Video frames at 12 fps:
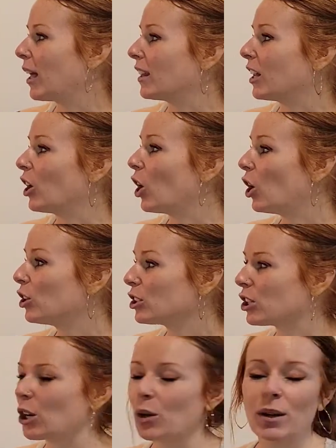And then
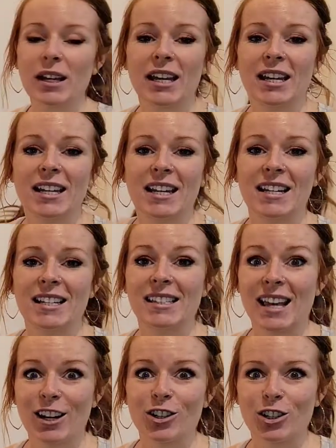also it is
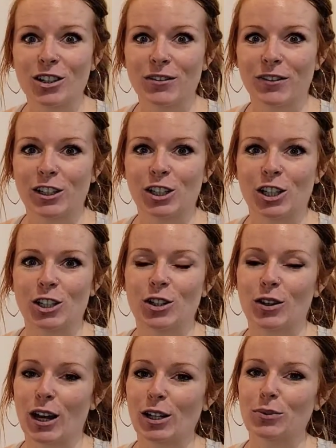energy efficient.
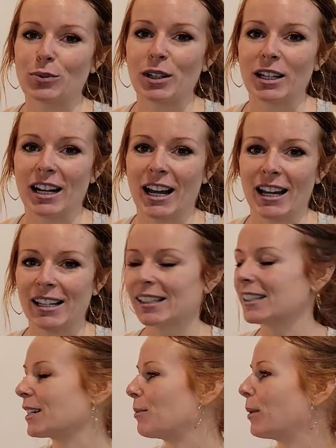So that's really nice
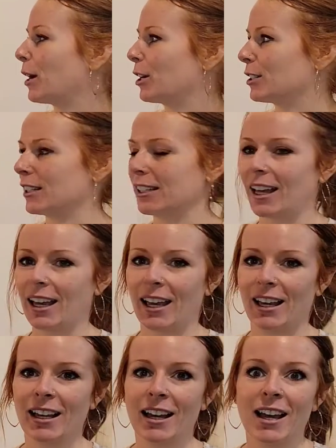compared to,
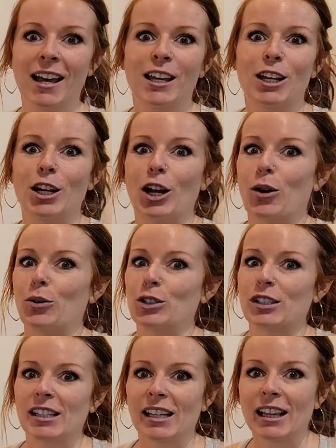like, you know,
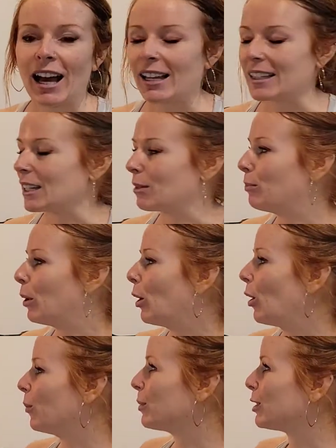just the classic bulb.